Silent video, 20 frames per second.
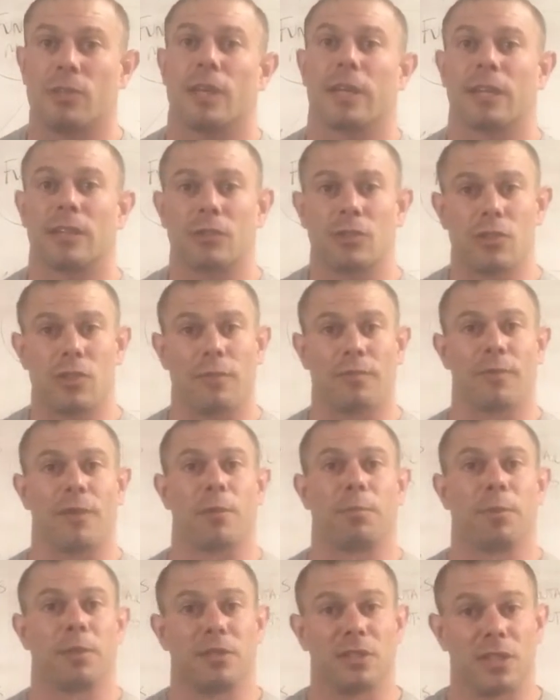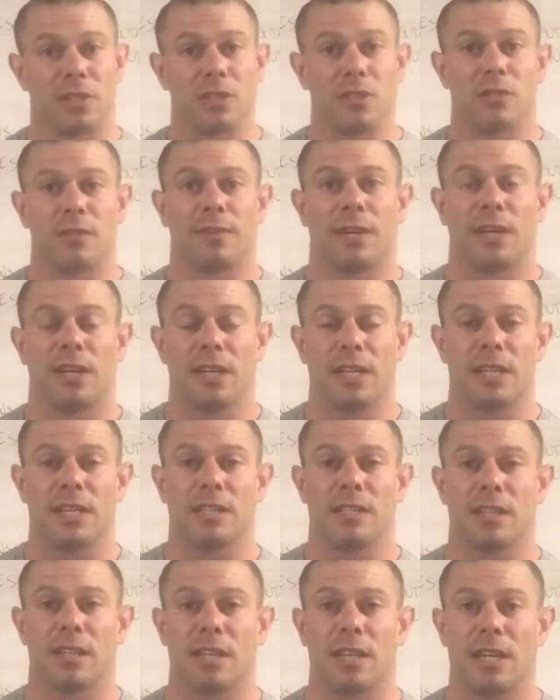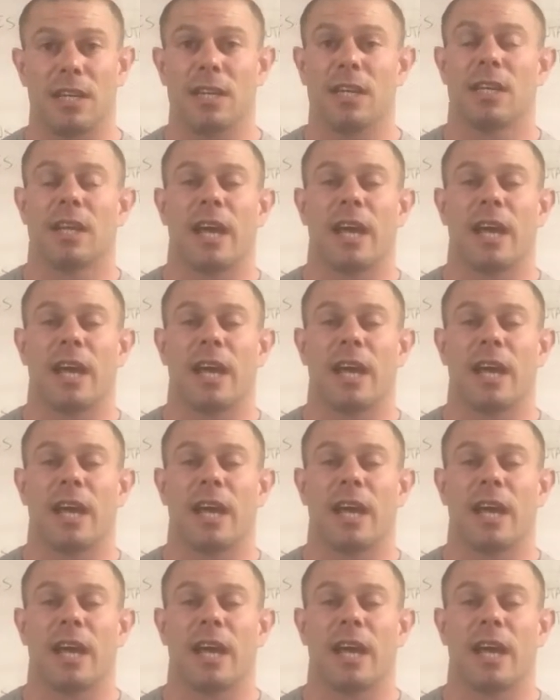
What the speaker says: They can shift their positions very easily,